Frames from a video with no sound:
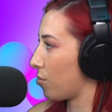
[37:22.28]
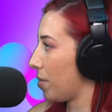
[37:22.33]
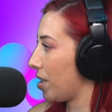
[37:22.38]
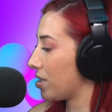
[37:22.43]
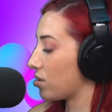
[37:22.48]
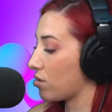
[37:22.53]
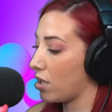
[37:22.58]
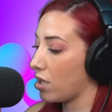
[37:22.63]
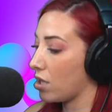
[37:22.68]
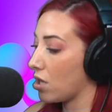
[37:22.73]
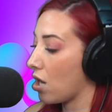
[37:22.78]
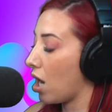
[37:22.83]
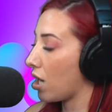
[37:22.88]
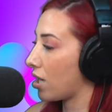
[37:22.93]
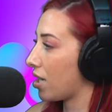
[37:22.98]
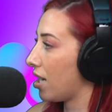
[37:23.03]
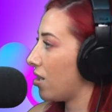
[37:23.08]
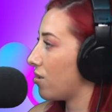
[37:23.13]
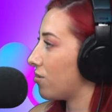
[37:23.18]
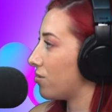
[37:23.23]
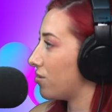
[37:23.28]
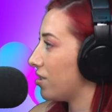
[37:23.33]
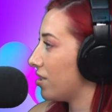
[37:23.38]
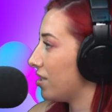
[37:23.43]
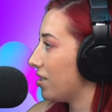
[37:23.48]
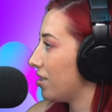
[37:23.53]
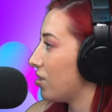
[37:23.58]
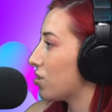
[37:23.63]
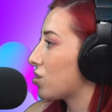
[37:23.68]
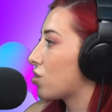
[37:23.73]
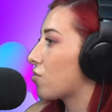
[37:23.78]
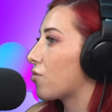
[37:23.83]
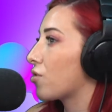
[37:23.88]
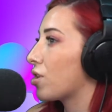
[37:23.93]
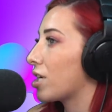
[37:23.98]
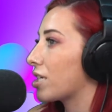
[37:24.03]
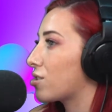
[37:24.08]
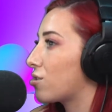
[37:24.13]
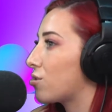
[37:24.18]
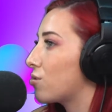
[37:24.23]
bed. So I'd knock out. So for
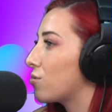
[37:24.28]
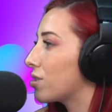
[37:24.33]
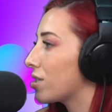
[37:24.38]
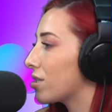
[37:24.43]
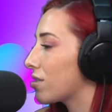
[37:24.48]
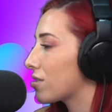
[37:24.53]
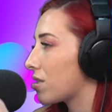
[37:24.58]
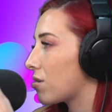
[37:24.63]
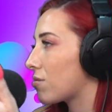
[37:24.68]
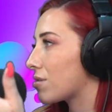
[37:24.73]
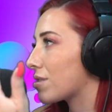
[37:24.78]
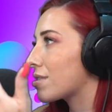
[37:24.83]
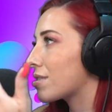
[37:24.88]
like two years, I was